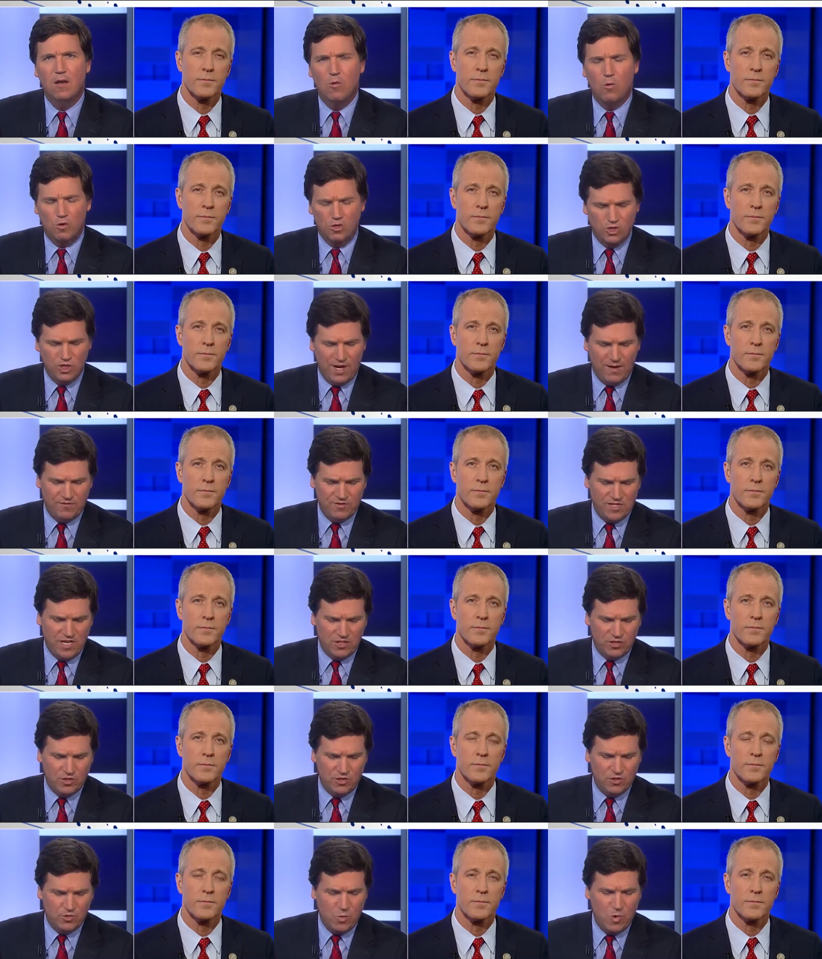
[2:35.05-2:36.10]
Speaker 1: where Jeff
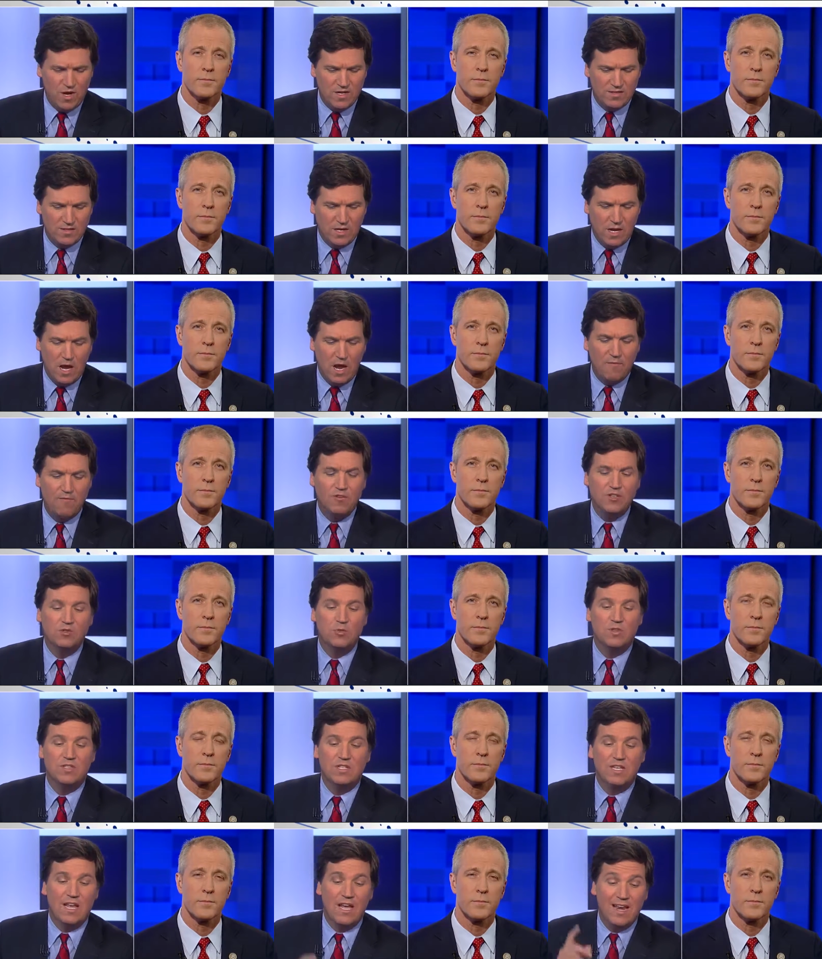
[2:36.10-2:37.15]
Sessions was. The conference
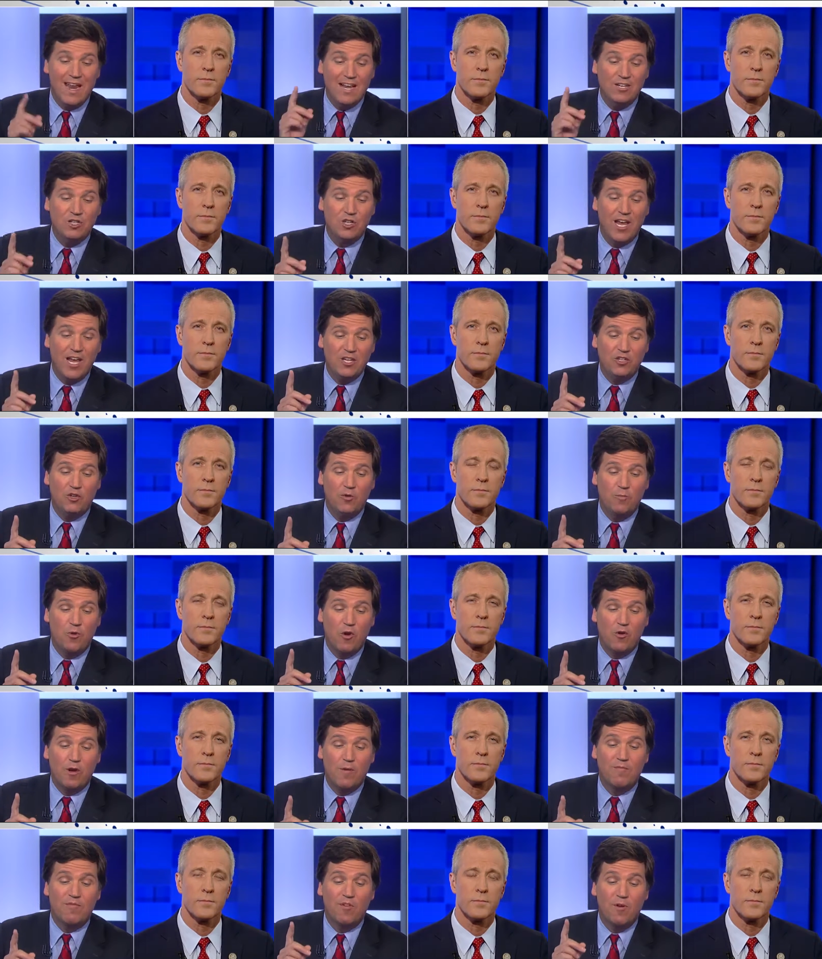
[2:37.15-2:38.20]
was an educational
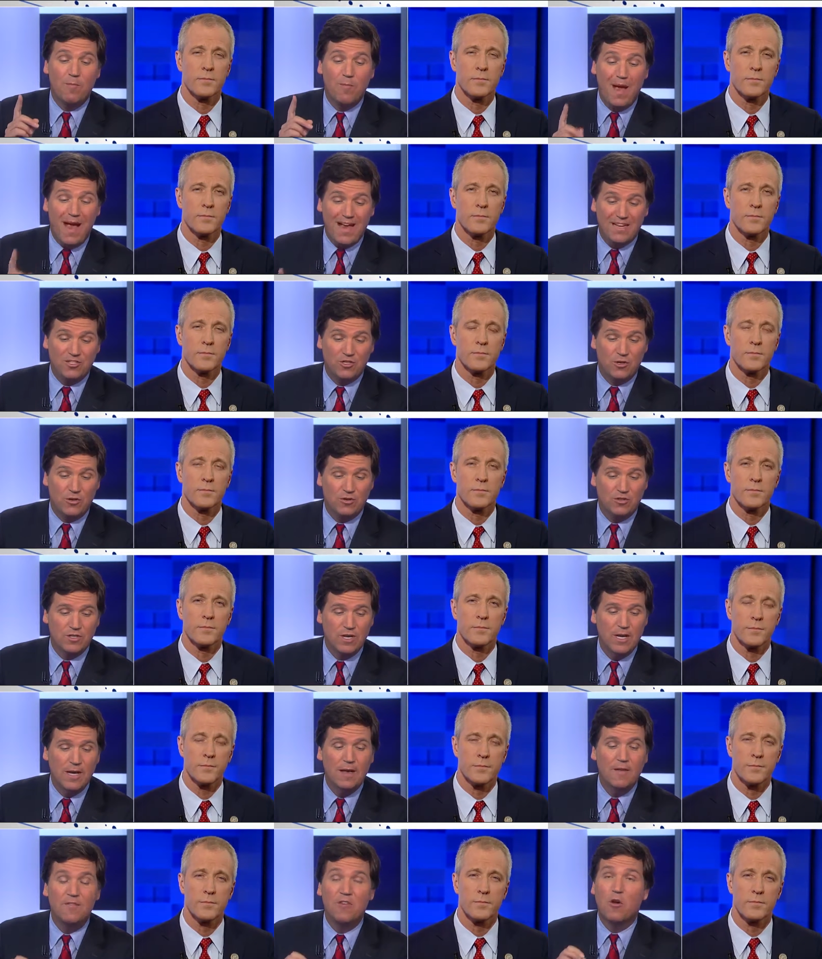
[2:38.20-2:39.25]
program for ambassadors.
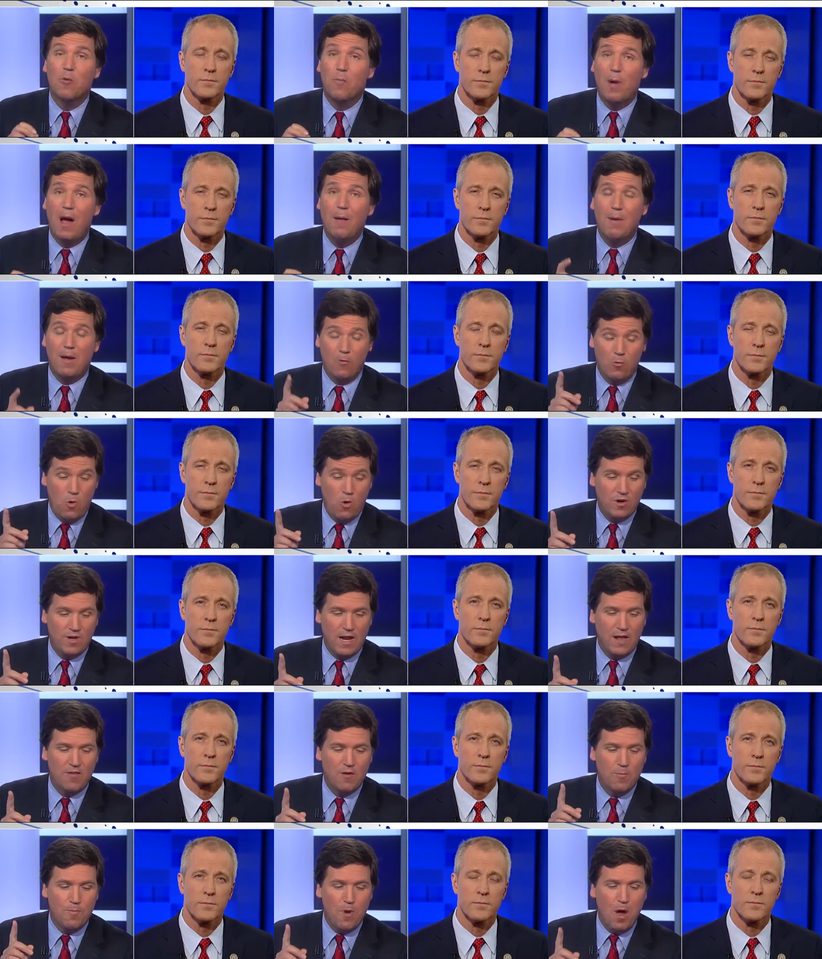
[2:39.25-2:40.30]
The Obama, I'm quoting now,
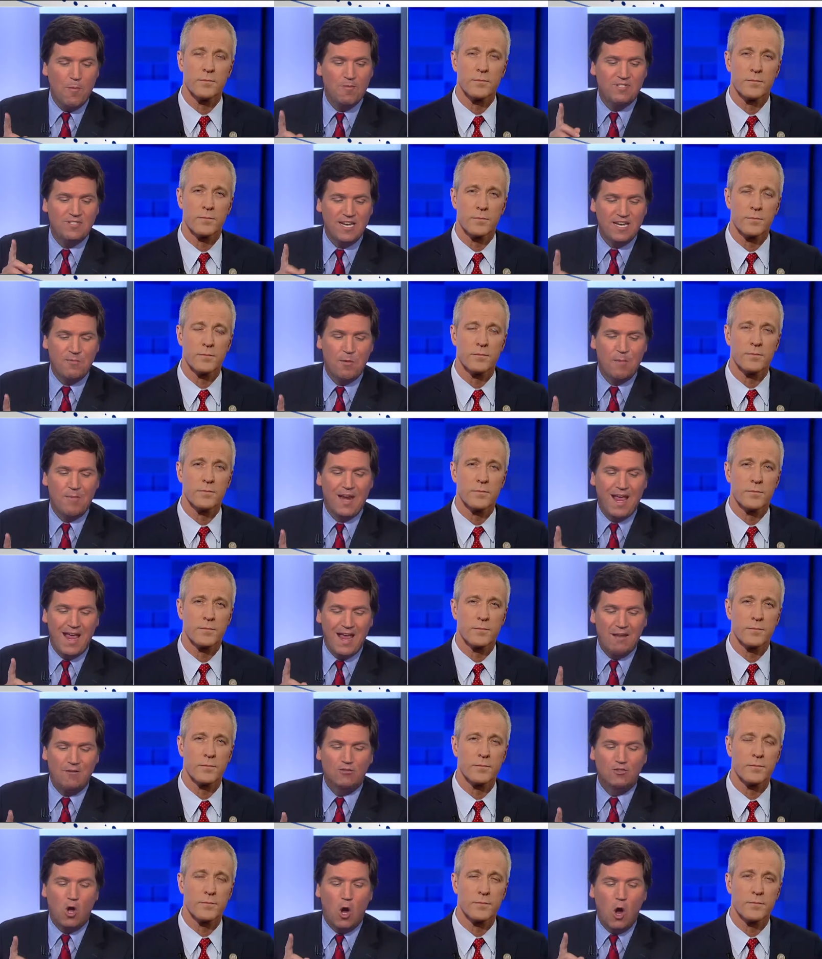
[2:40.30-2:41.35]
the Obama State Department
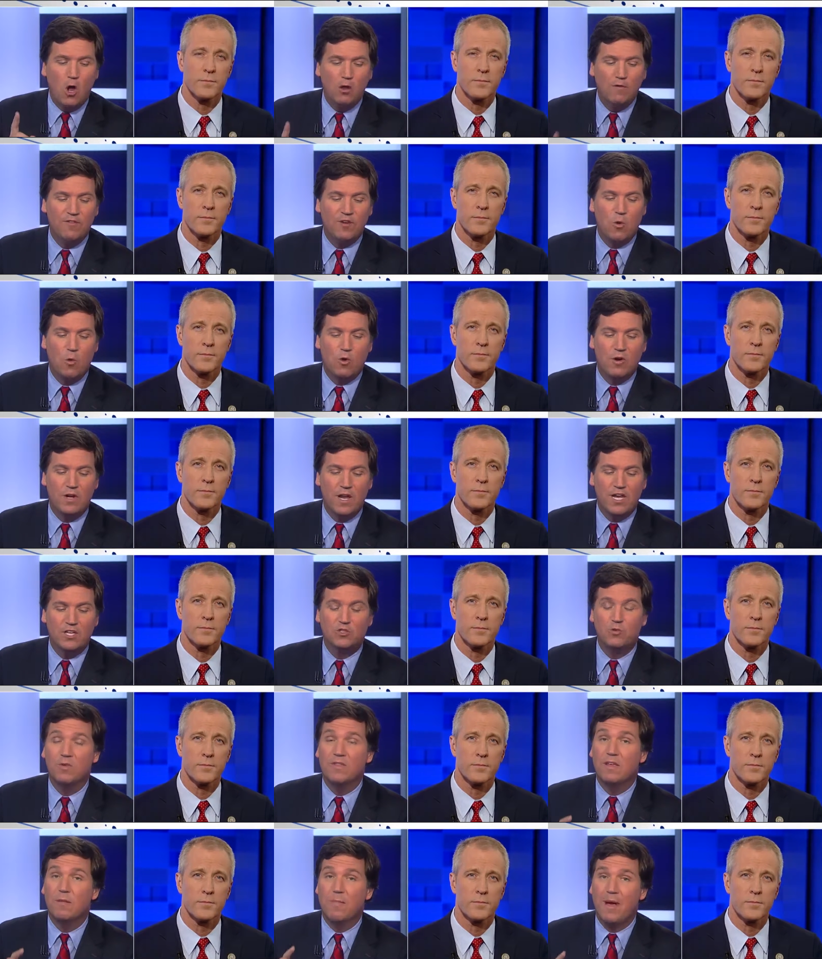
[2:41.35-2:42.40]
handled all of the coordination
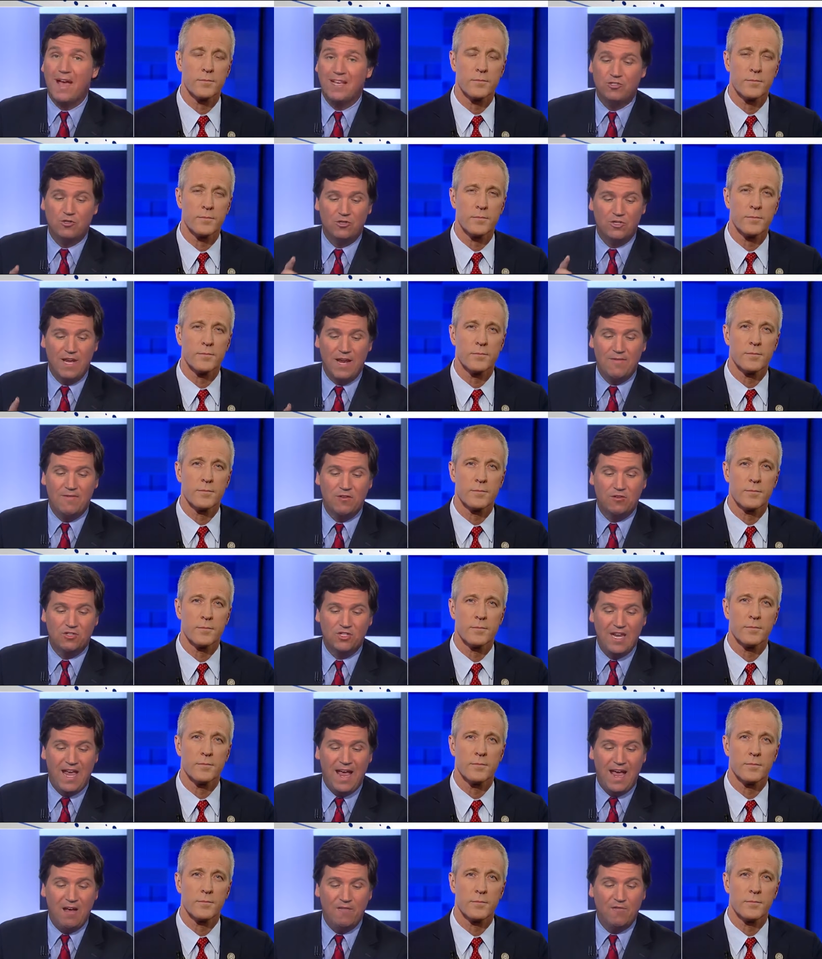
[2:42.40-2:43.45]
with the ambassadors and their
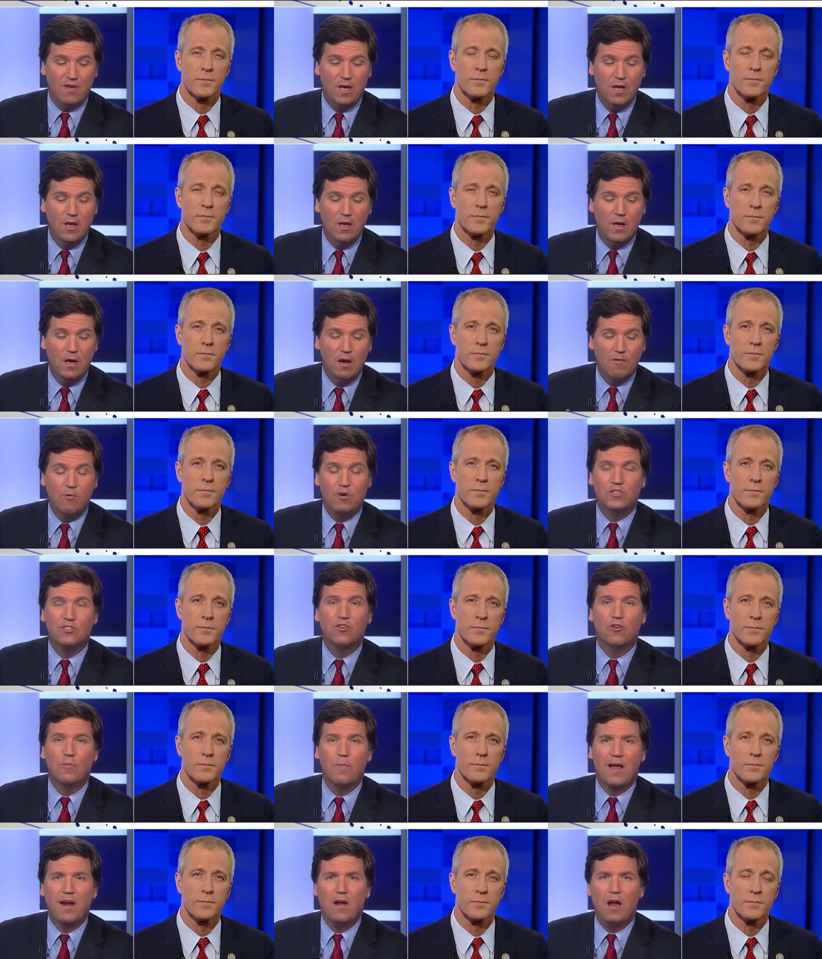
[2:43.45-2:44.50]
staff, of which there
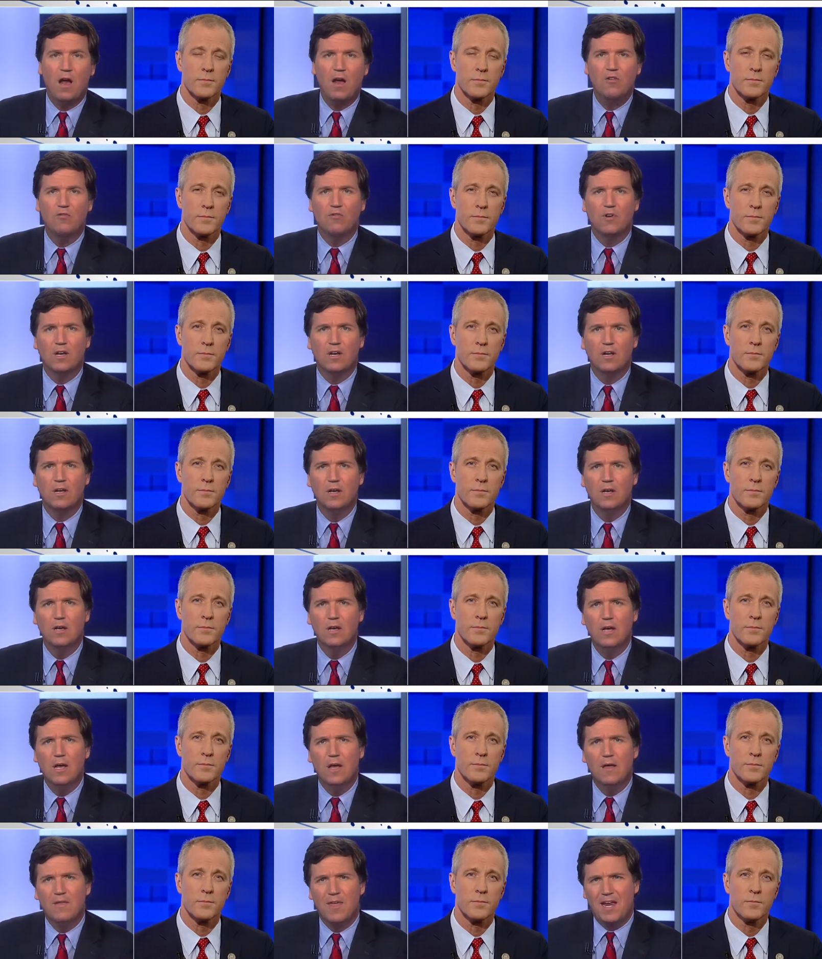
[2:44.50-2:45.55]
are about 100.
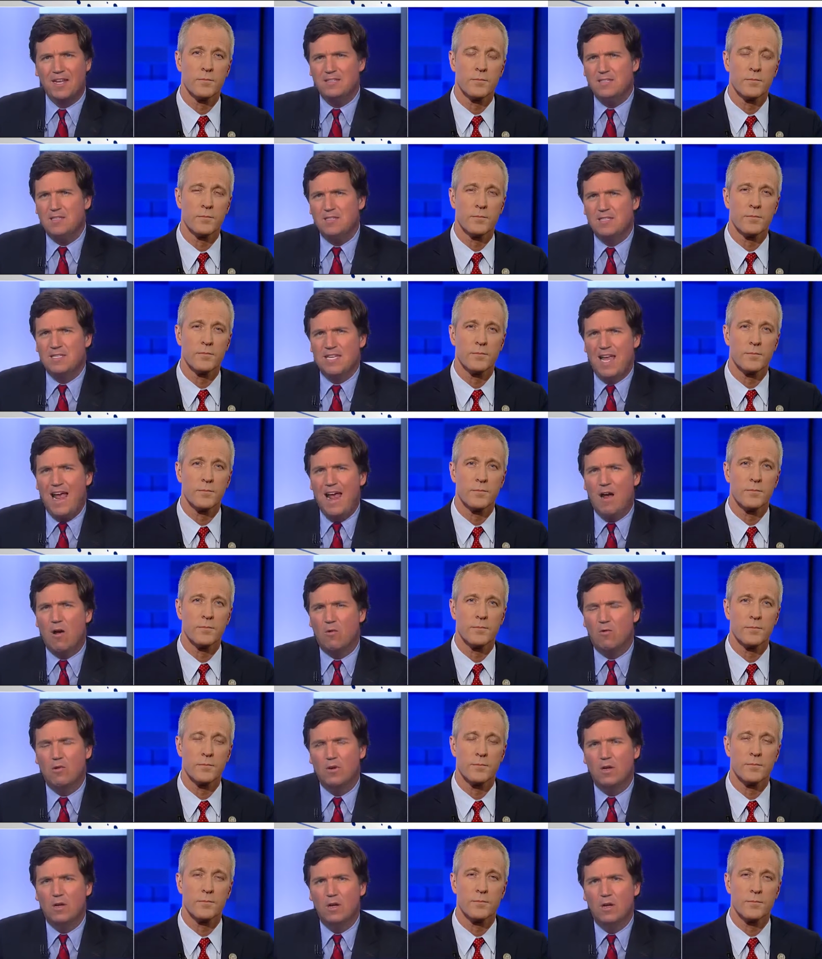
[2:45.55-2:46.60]
That doesn't
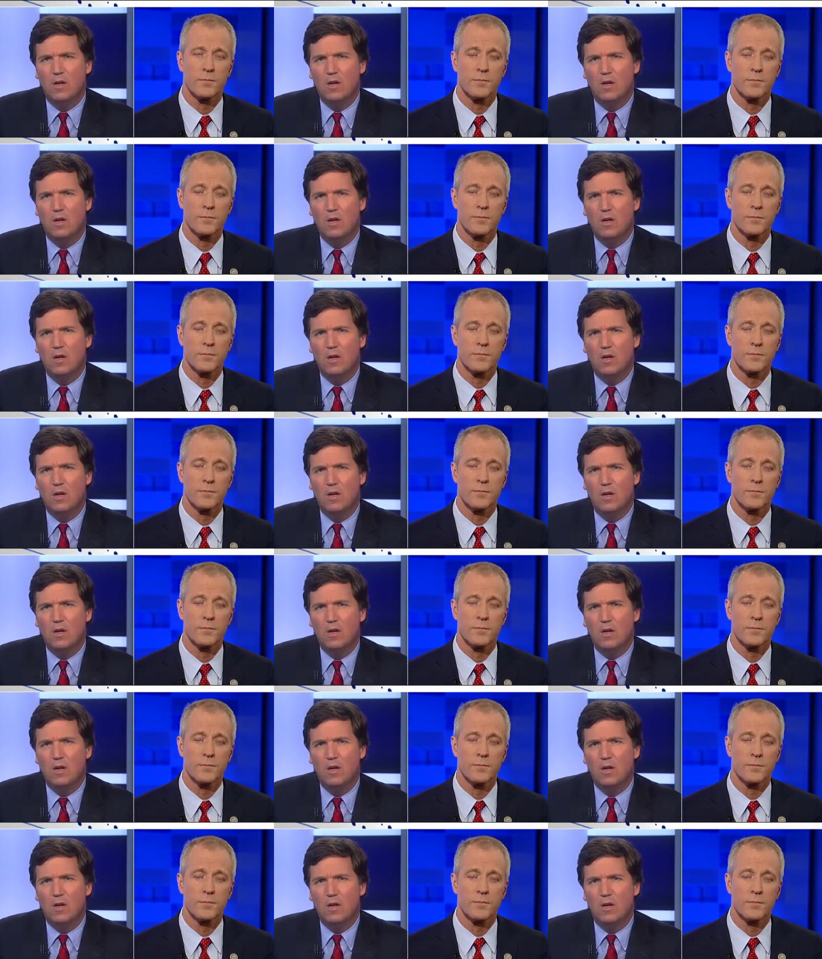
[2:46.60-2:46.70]
sound